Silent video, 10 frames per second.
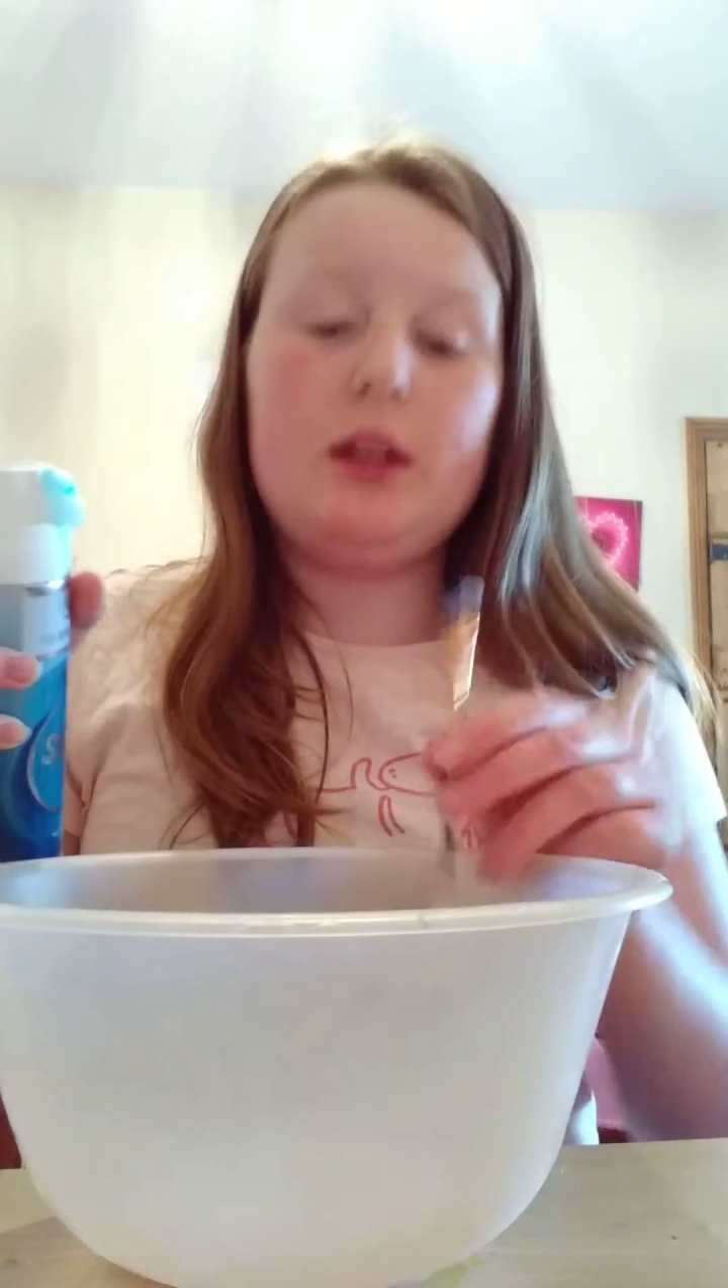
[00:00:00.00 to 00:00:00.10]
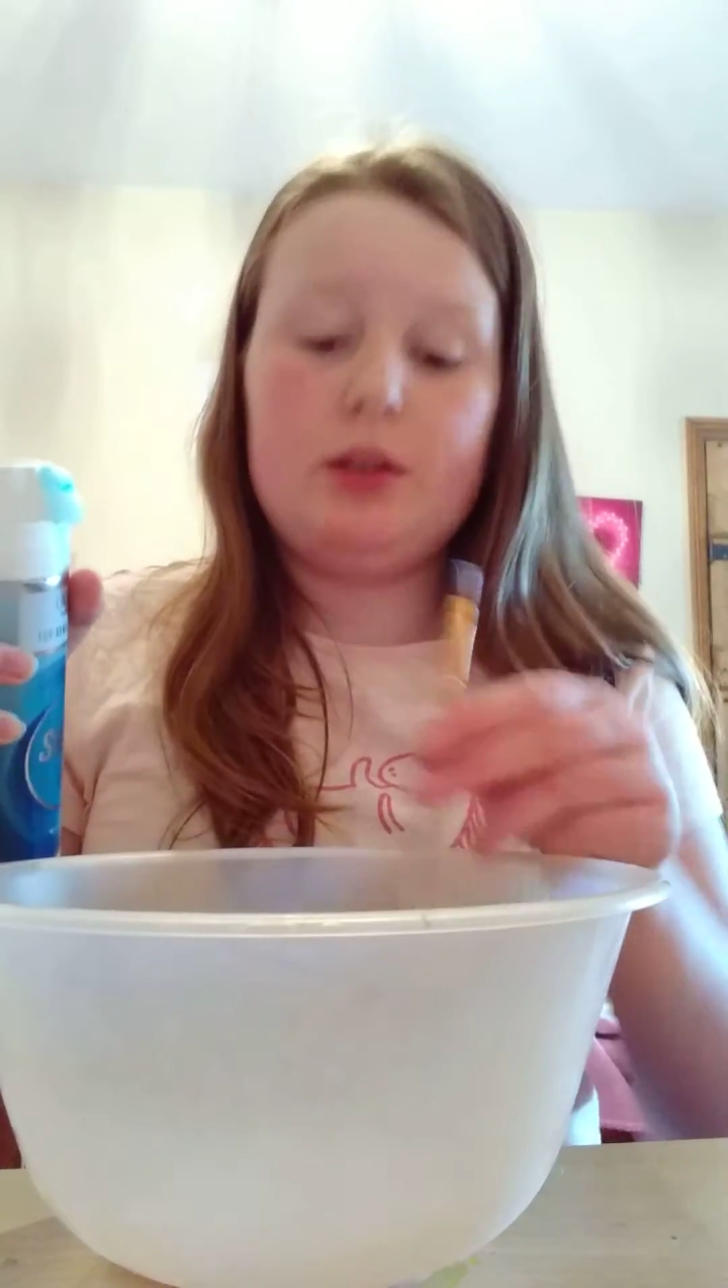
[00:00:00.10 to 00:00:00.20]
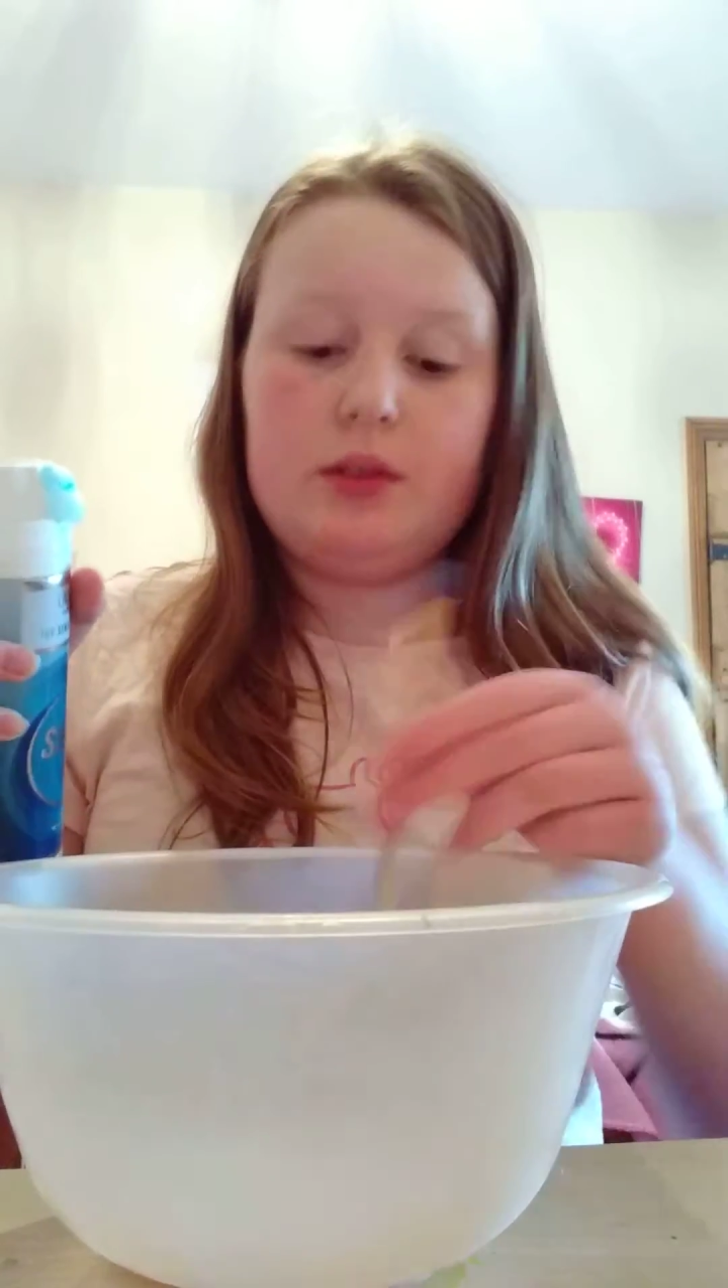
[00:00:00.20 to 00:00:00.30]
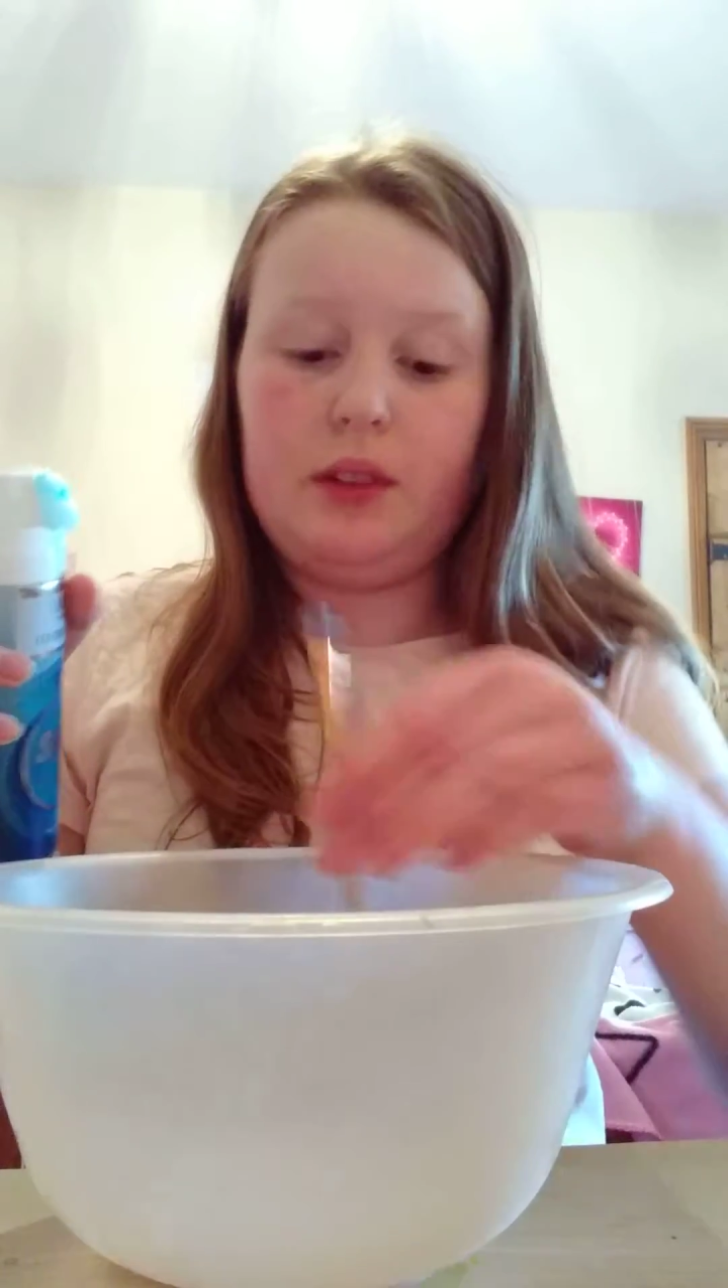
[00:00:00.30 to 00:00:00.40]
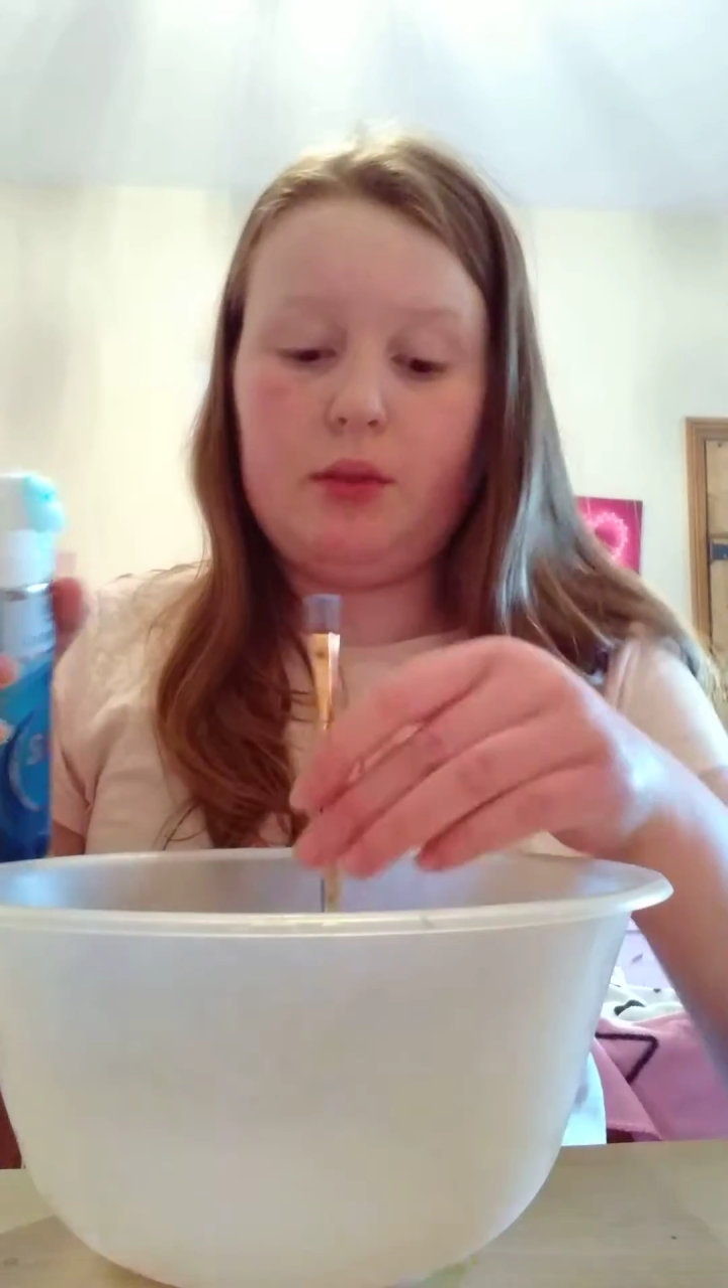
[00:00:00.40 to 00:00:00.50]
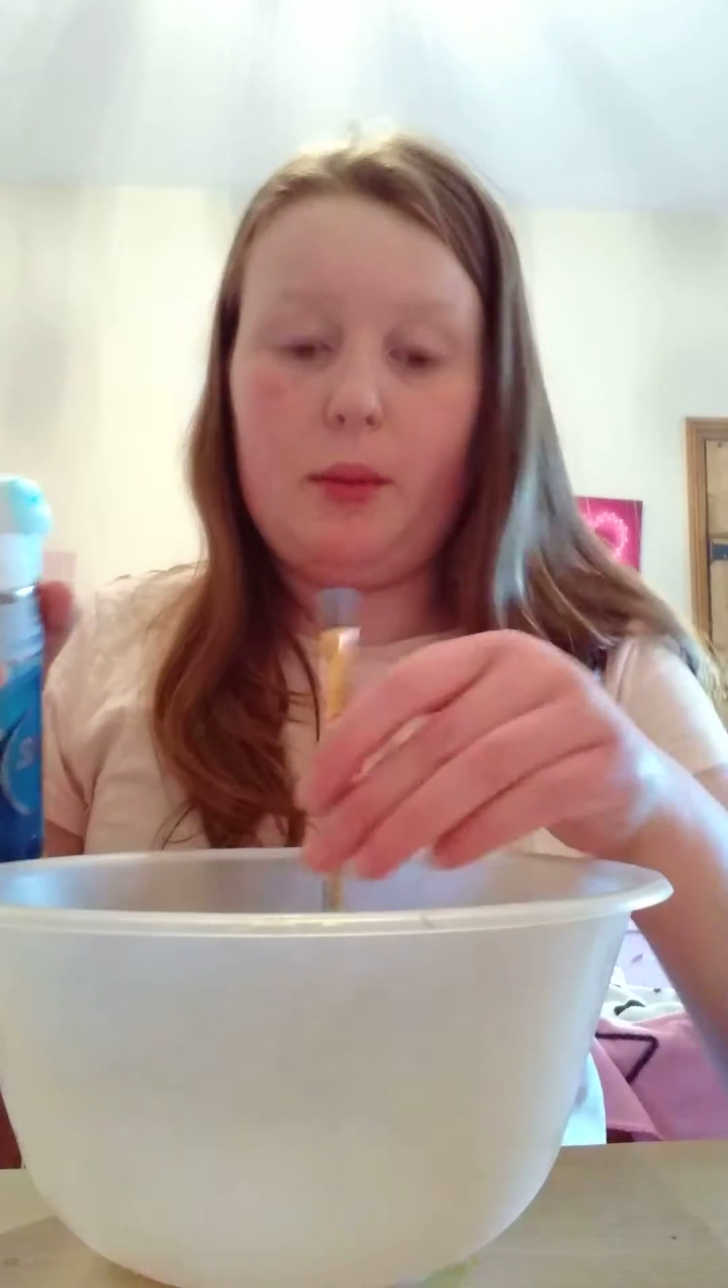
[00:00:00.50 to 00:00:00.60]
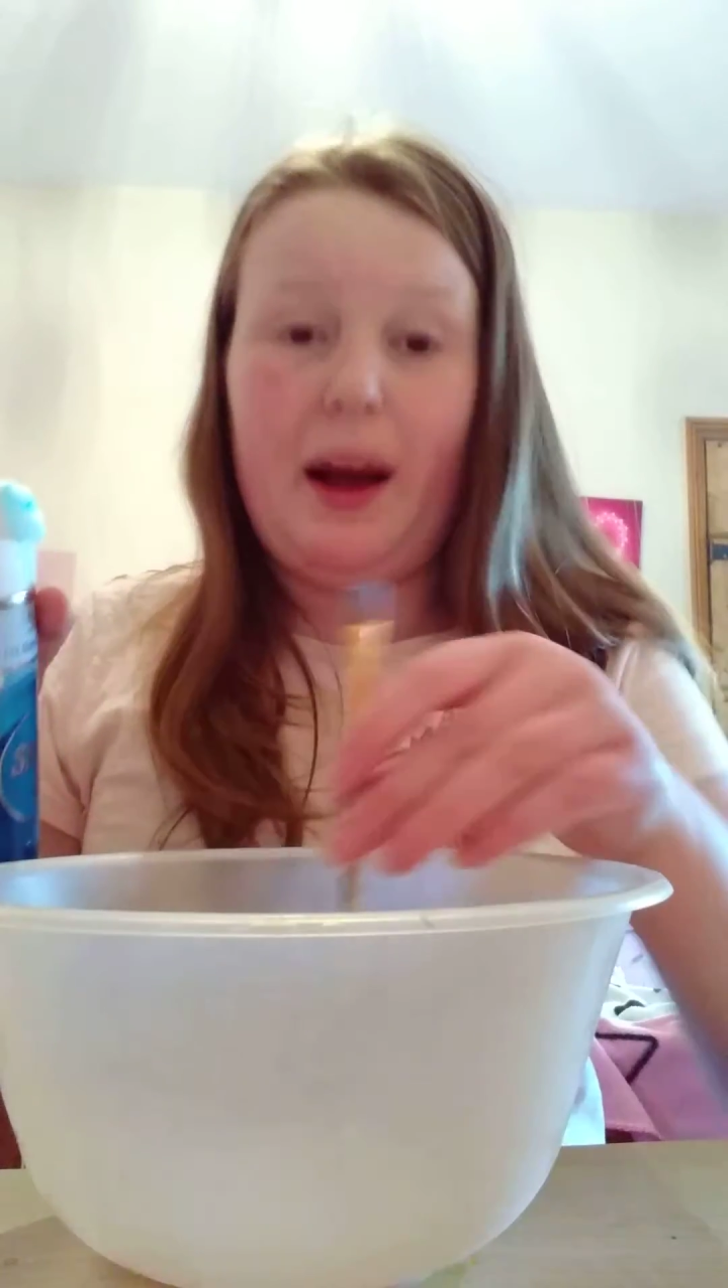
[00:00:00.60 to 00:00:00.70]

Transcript: or something from